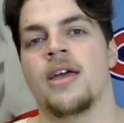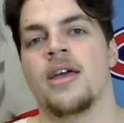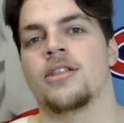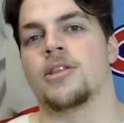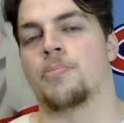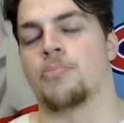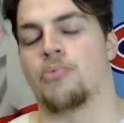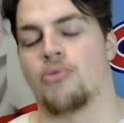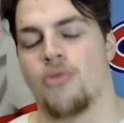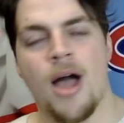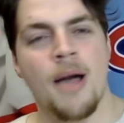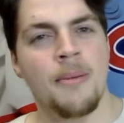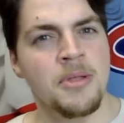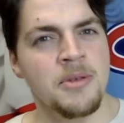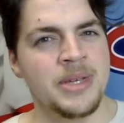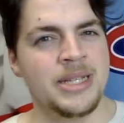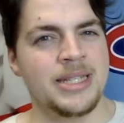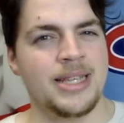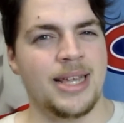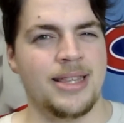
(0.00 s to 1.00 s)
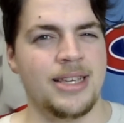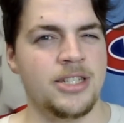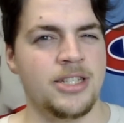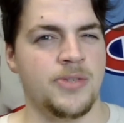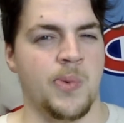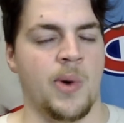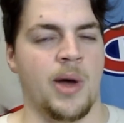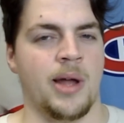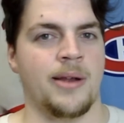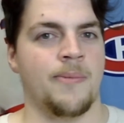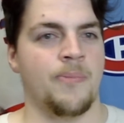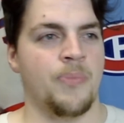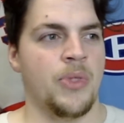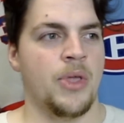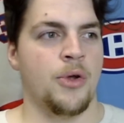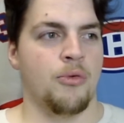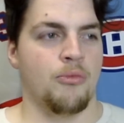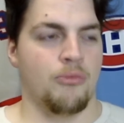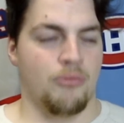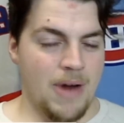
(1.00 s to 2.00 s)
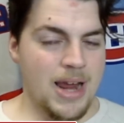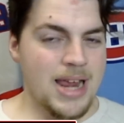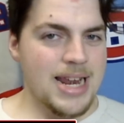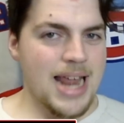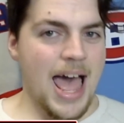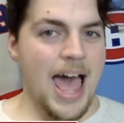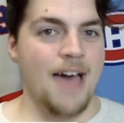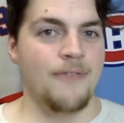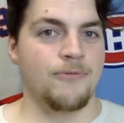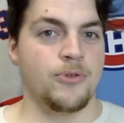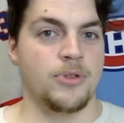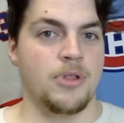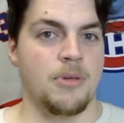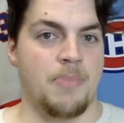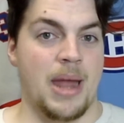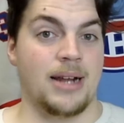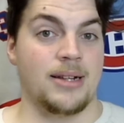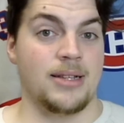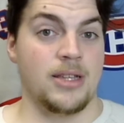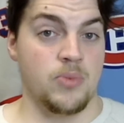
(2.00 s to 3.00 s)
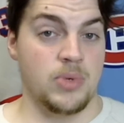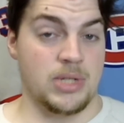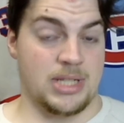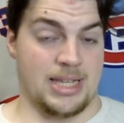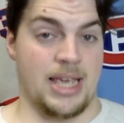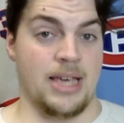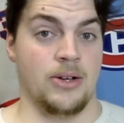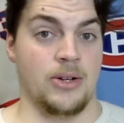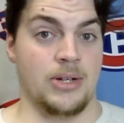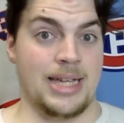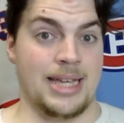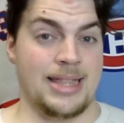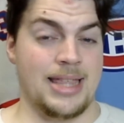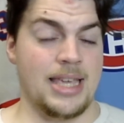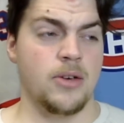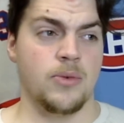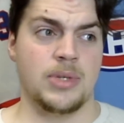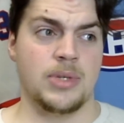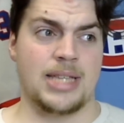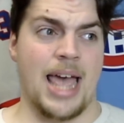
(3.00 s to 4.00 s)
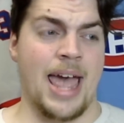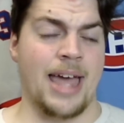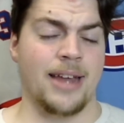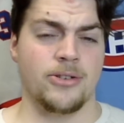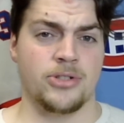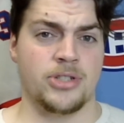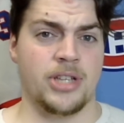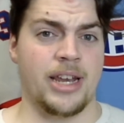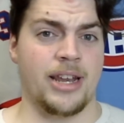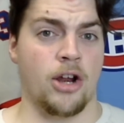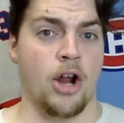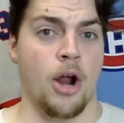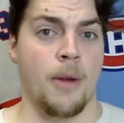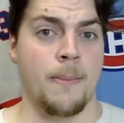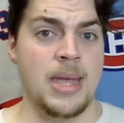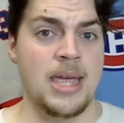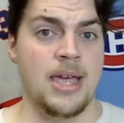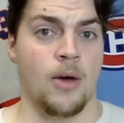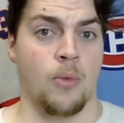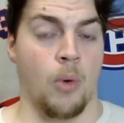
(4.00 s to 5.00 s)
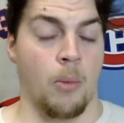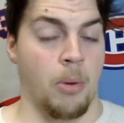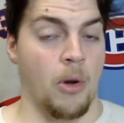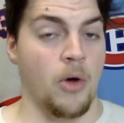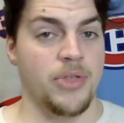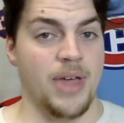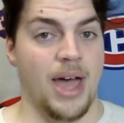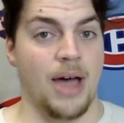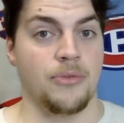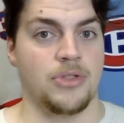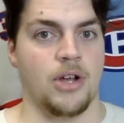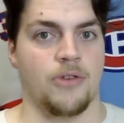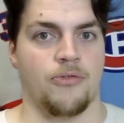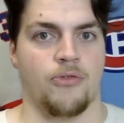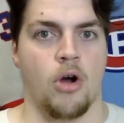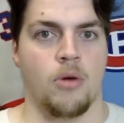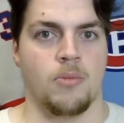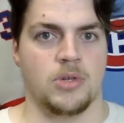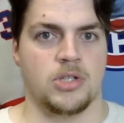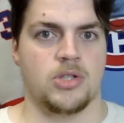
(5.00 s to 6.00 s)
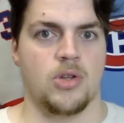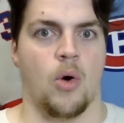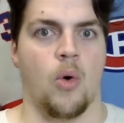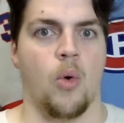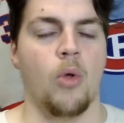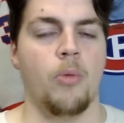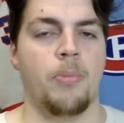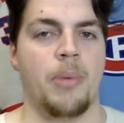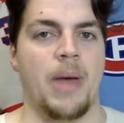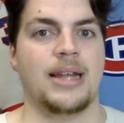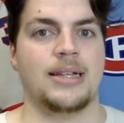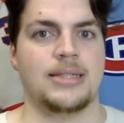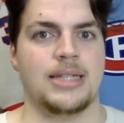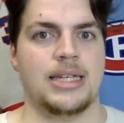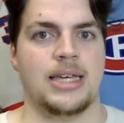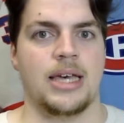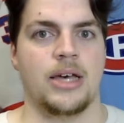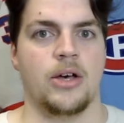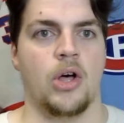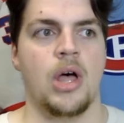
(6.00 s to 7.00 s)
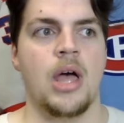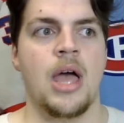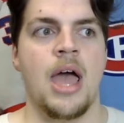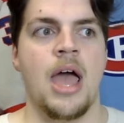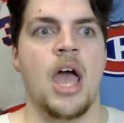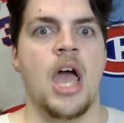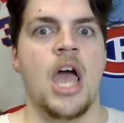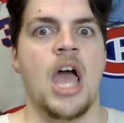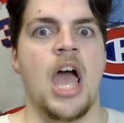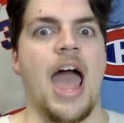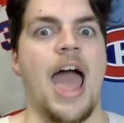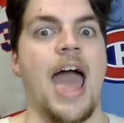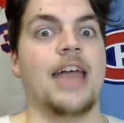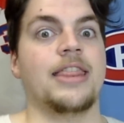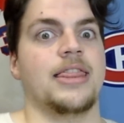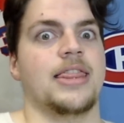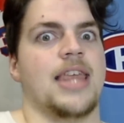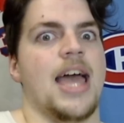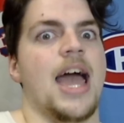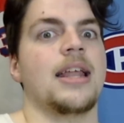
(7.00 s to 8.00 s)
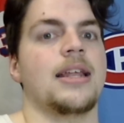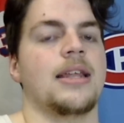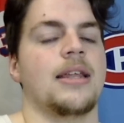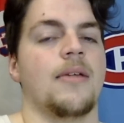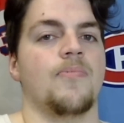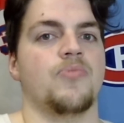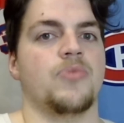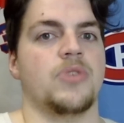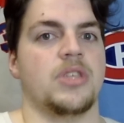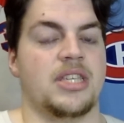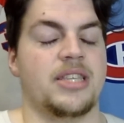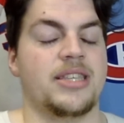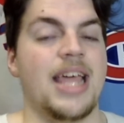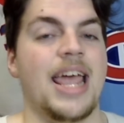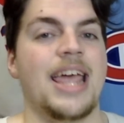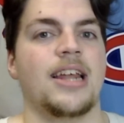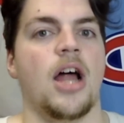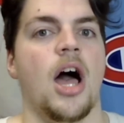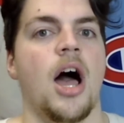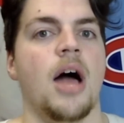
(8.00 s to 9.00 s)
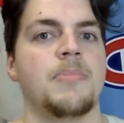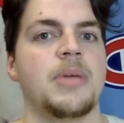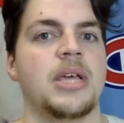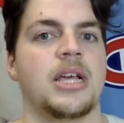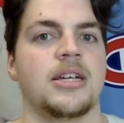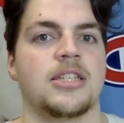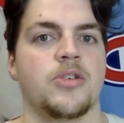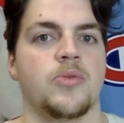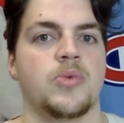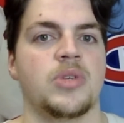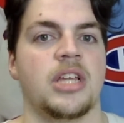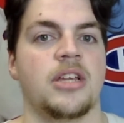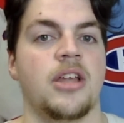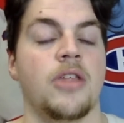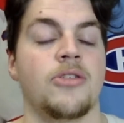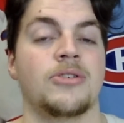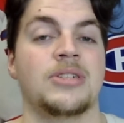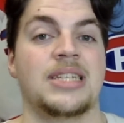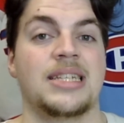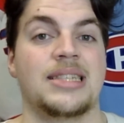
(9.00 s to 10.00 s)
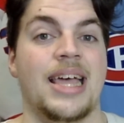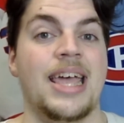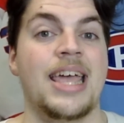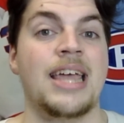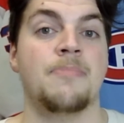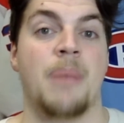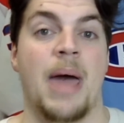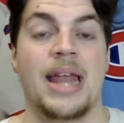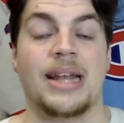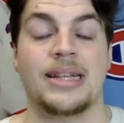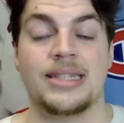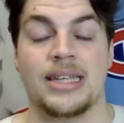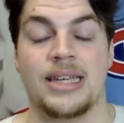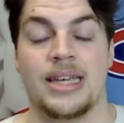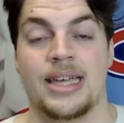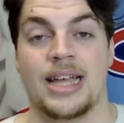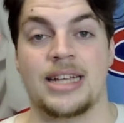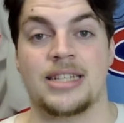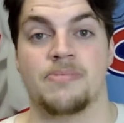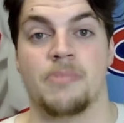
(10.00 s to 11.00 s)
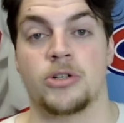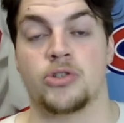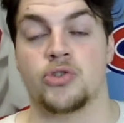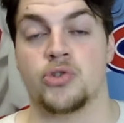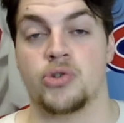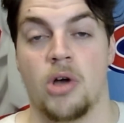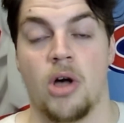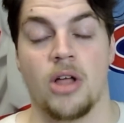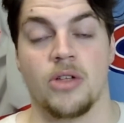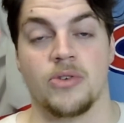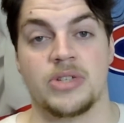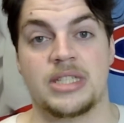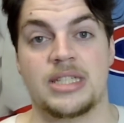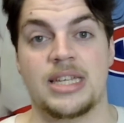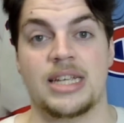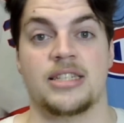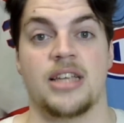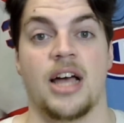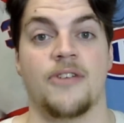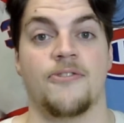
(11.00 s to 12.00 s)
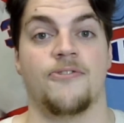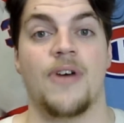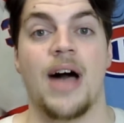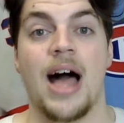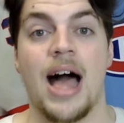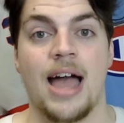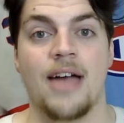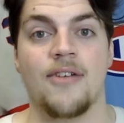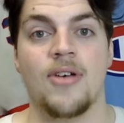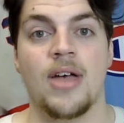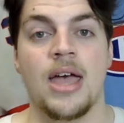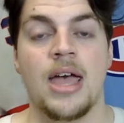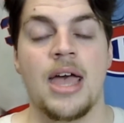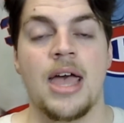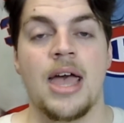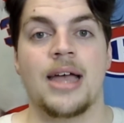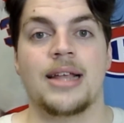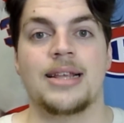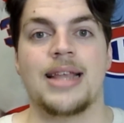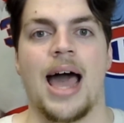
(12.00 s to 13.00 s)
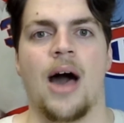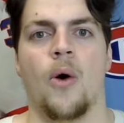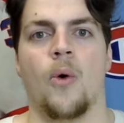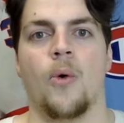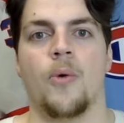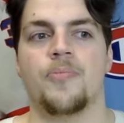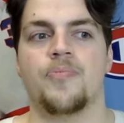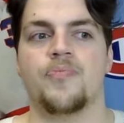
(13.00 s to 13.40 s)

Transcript: The problem is on this one, right after the penalty was killed, I think it was Anderson and Armia were both out there for almost the whole penalty kill, and then stayed on because there was another delayed penalty against Montreal. It was 6-on-5. Now,